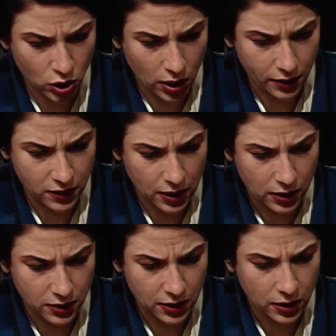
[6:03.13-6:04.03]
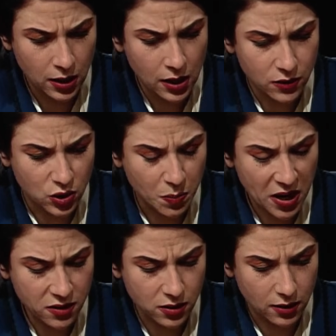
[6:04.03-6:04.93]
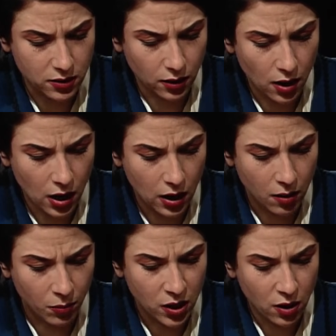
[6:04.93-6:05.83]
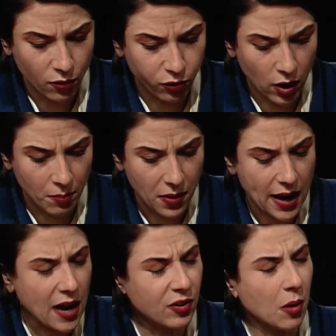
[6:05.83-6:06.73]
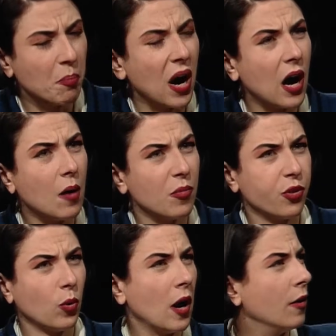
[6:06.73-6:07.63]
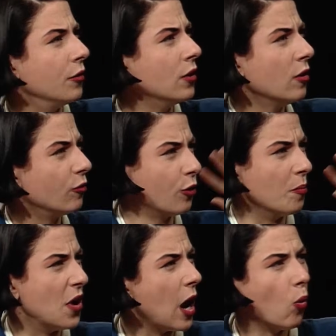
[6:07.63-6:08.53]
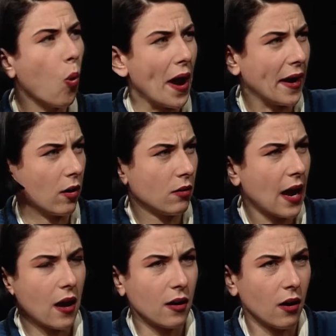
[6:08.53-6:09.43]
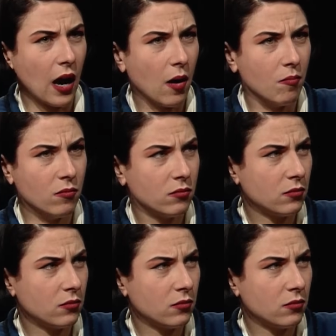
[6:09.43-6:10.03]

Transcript: Hitchcock said. He said, suspense doesn't come from having a bomb thrown from nowhere, at